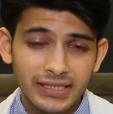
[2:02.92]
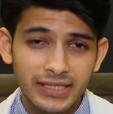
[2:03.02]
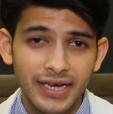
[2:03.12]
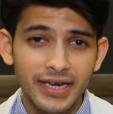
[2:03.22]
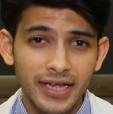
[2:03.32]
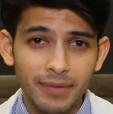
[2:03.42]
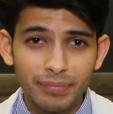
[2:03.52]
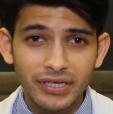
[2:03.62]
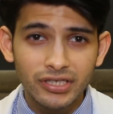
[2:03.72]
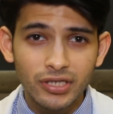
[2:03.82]
said, in
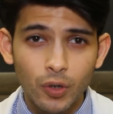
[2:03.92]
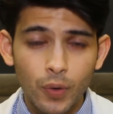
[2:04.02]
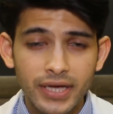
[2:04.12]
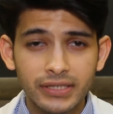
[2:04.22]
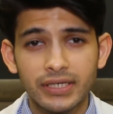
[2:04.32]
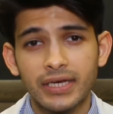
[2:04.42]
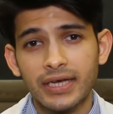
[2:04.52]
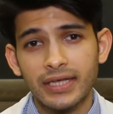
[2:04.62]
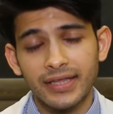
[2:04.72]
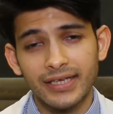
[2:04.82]
PCOS,
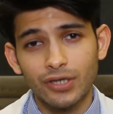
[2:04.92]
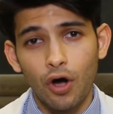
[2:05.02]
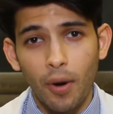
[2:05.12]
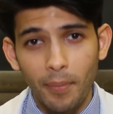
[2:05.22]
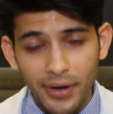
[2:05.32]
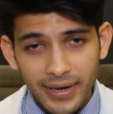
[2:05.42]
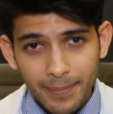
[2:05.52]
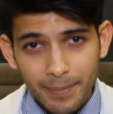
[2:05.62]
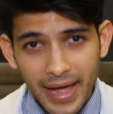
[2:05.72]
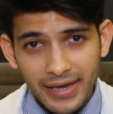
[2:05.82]
there's a hormonal
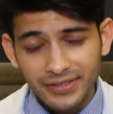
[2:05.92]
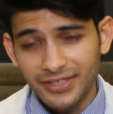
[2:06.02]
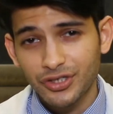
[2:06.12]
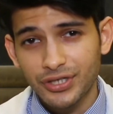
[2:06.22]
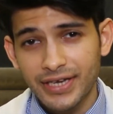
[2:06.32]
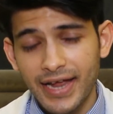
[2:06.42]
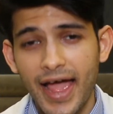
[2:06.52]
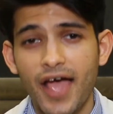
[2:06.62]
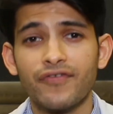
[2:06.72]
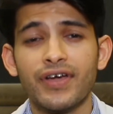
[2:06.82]
imbalance that you can
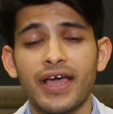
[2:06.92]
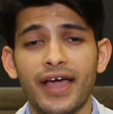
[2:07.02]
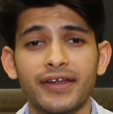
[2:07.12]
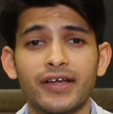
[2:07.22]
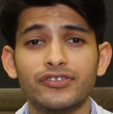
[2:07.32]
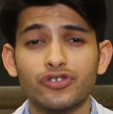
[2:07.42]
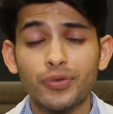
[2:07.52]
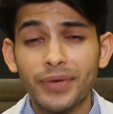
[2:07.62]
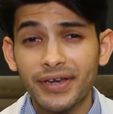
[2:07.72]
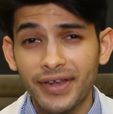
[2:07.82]
have, and
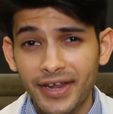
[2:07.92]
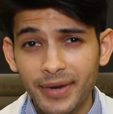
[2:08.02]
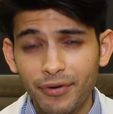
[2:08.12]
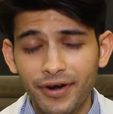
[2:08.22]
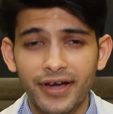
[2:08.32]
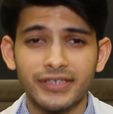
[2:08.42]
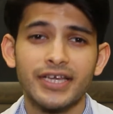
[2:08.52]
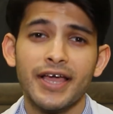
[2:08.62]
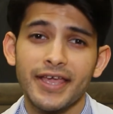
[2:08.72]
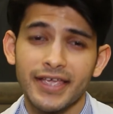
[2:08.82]
consuming dairy products
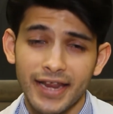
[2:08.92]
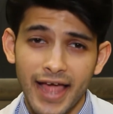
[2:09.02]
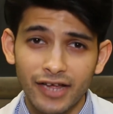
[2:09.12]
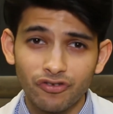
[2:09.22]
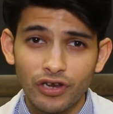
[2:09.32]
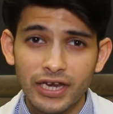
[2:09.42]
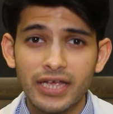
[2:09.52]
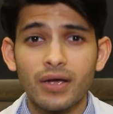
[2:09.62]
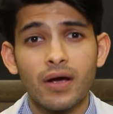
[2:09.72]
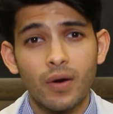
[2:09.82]
can
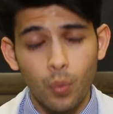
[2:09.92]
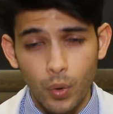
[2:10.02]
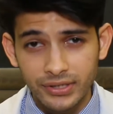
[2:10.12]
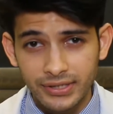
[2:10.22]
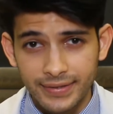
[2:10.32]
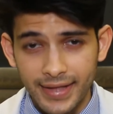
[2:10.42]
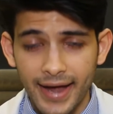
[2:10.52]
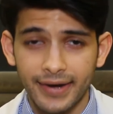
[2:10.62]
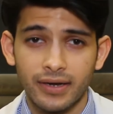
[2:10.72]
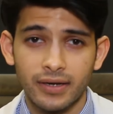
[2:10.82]
actually worsen
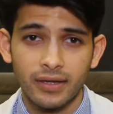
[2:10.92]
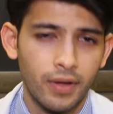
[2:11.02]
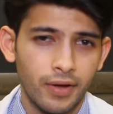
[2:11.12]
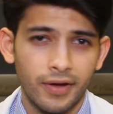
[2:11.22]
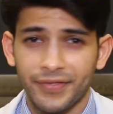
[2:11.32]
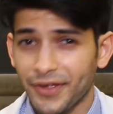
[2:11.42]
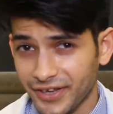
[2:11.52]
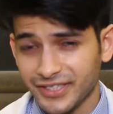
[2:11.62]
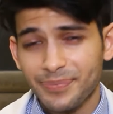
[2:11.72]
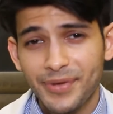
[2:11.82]
that. Now,
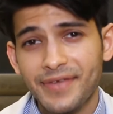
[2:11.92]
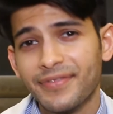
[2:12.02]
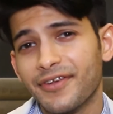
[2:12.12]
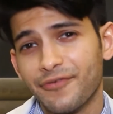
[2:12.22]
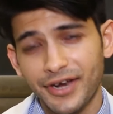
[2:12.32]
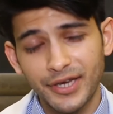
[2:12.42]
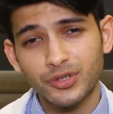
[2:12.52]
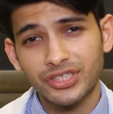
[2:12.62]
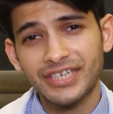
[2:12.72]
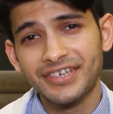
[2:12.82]
does it mean that
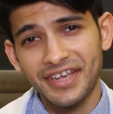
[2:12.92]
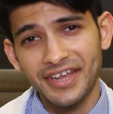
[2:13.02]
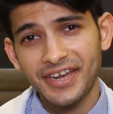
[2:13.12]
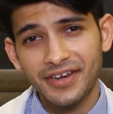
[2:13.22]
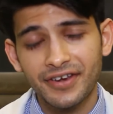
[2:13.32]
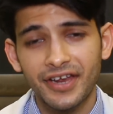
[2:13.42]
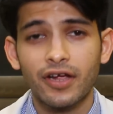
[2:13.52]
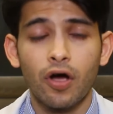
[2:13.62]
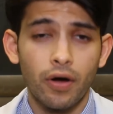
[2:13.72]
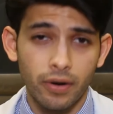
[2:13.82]
reducing dairy
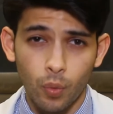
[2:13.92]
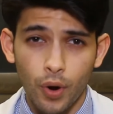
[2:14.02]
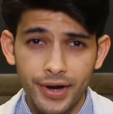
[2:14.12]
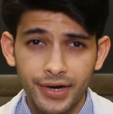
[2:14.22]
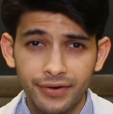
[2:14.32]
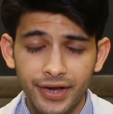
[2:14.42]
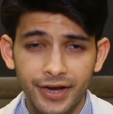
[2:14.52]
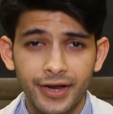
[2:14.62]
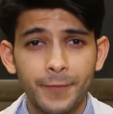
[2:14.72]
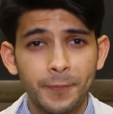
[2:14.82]
intake or avoiding
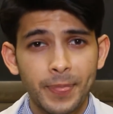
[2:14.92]
dairy,